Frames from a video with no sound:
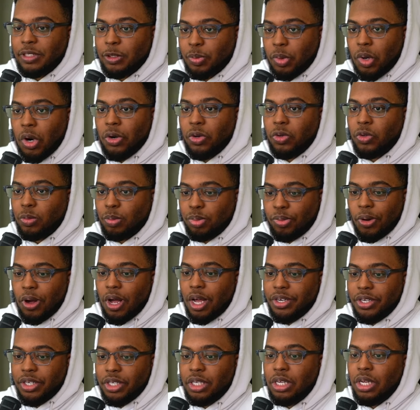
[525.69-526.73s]
Sparkle,
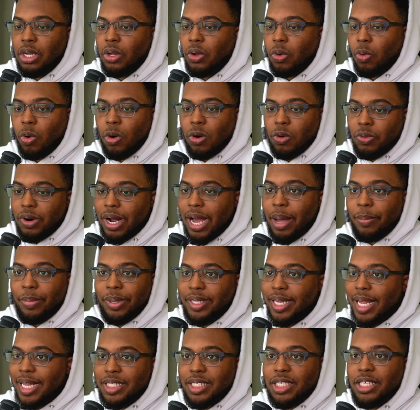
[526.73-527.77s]
Bronya, or
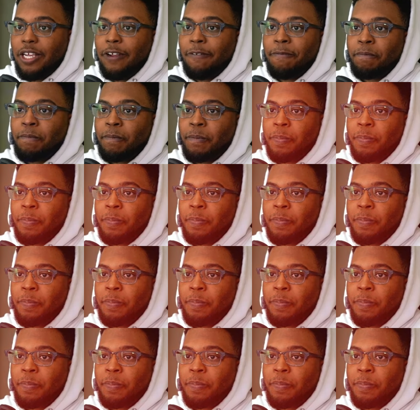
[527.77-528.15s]
Robin. That's it.